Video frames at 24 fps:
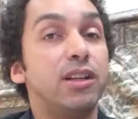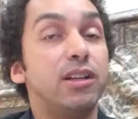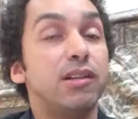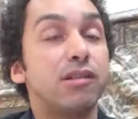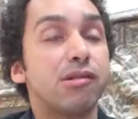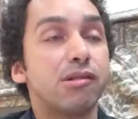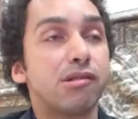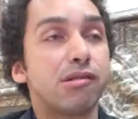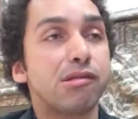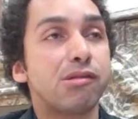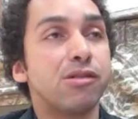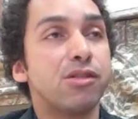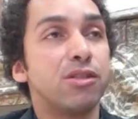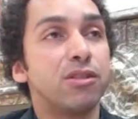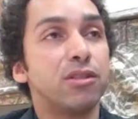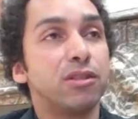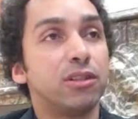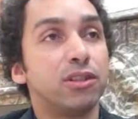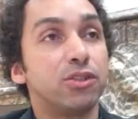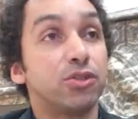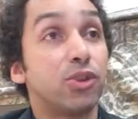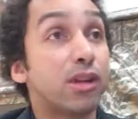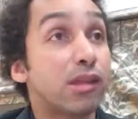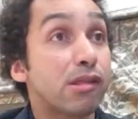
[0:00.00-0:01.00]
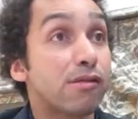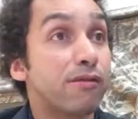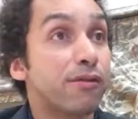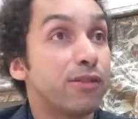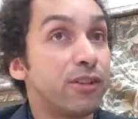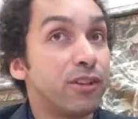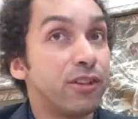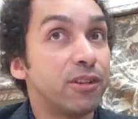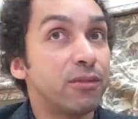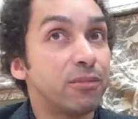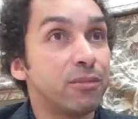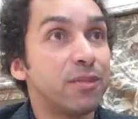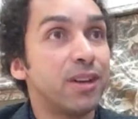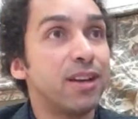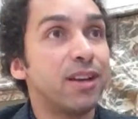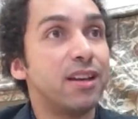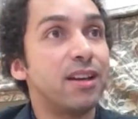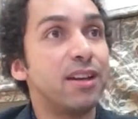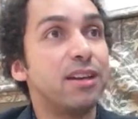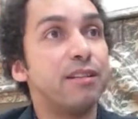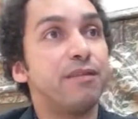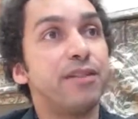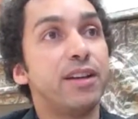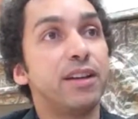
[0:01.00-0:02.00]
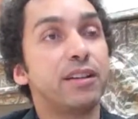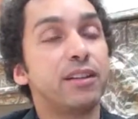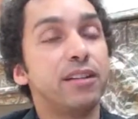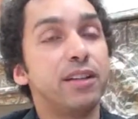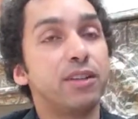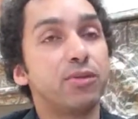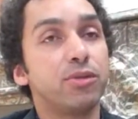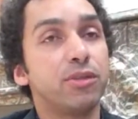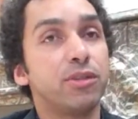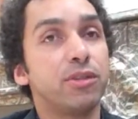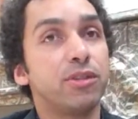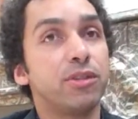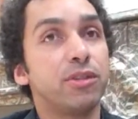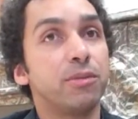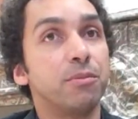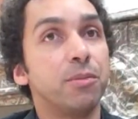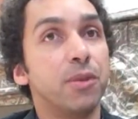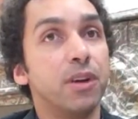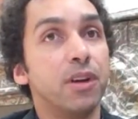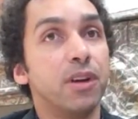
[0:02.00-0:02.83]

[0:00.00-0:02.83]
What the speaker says: in the so-called transfer effect literature,